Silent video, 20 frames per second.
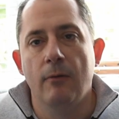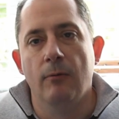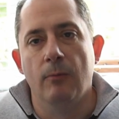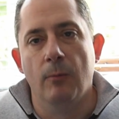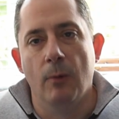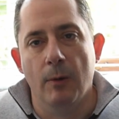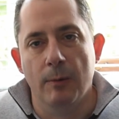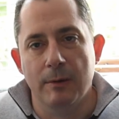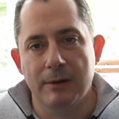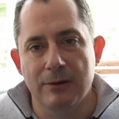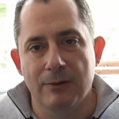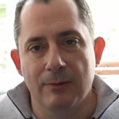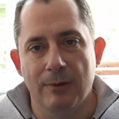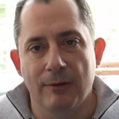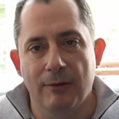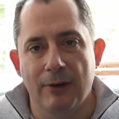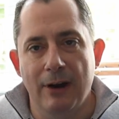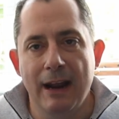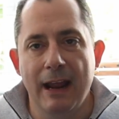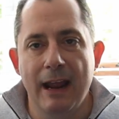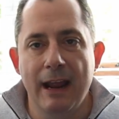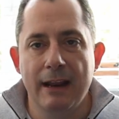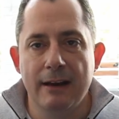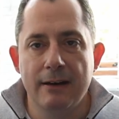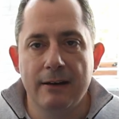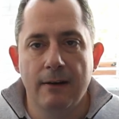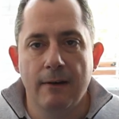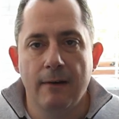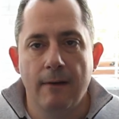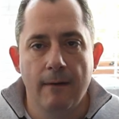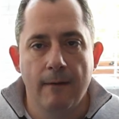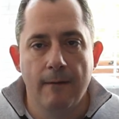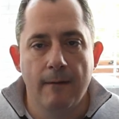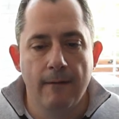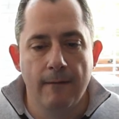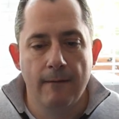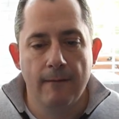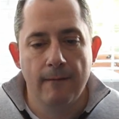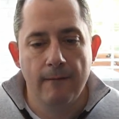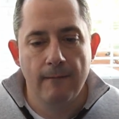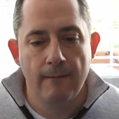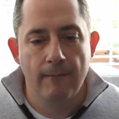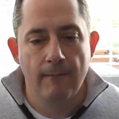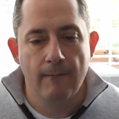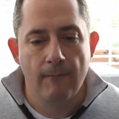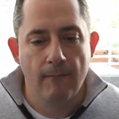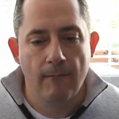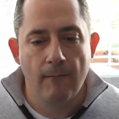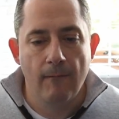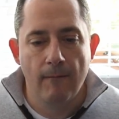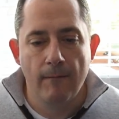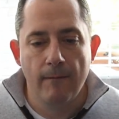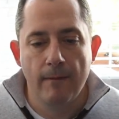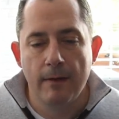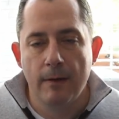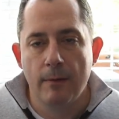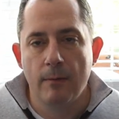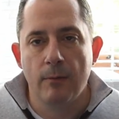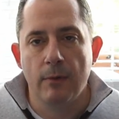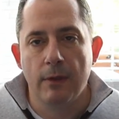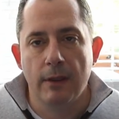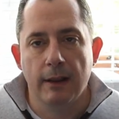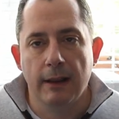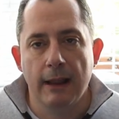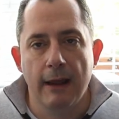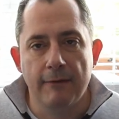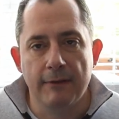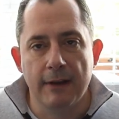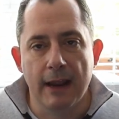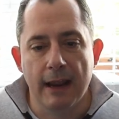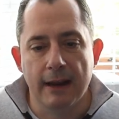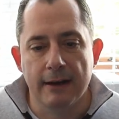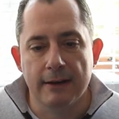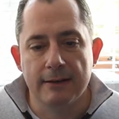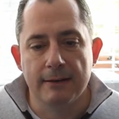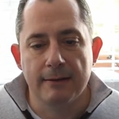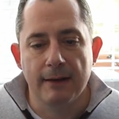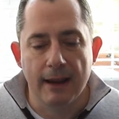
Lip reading: what we do with the right hand with the left hand.